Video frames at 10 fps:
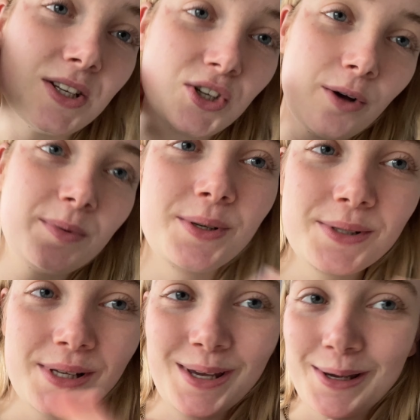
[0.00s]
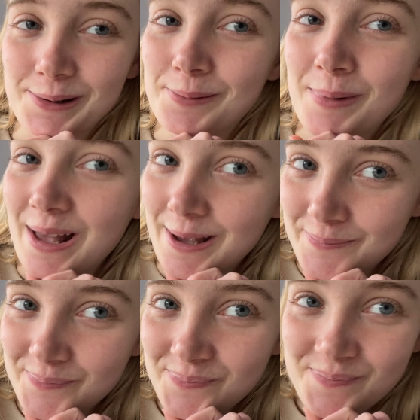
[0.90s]
shop, so I was like, okay, I'll go buy it.
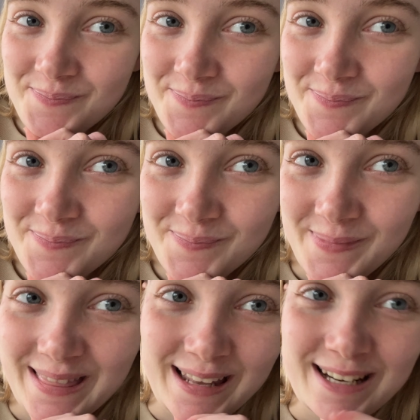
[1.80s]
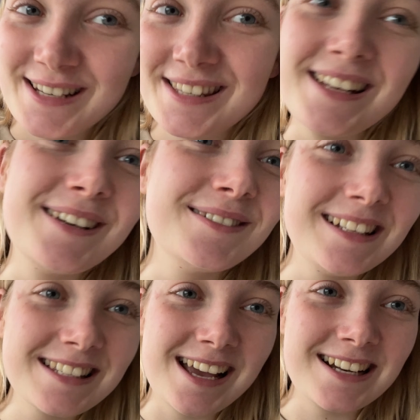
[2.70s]
And then I just did it all
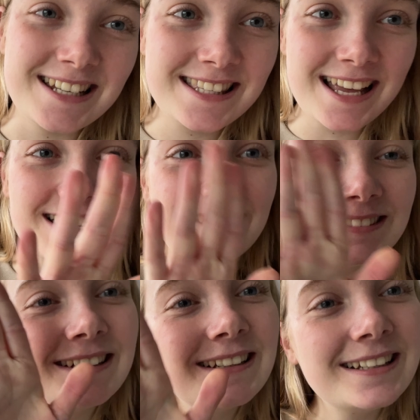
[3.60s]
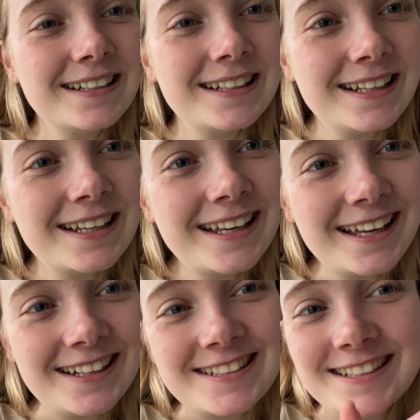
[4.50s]
last night. I just sat down
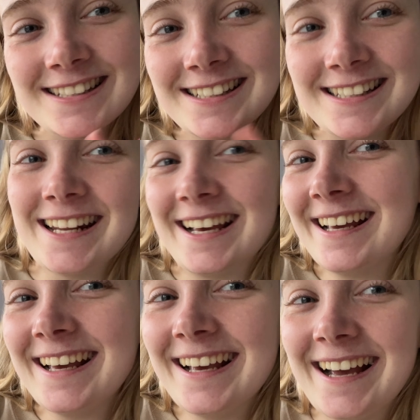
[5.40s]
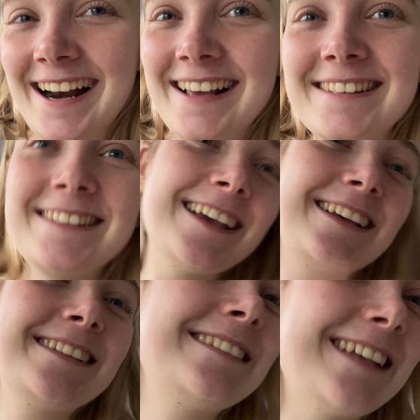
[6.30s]
and I just did it, and I was so
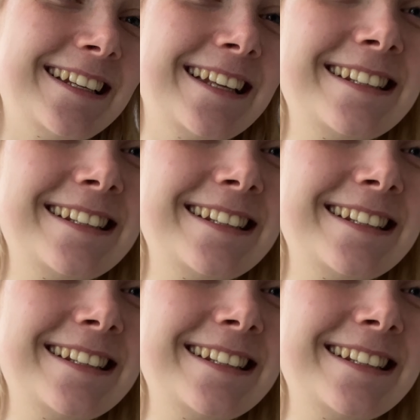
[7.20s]
excited.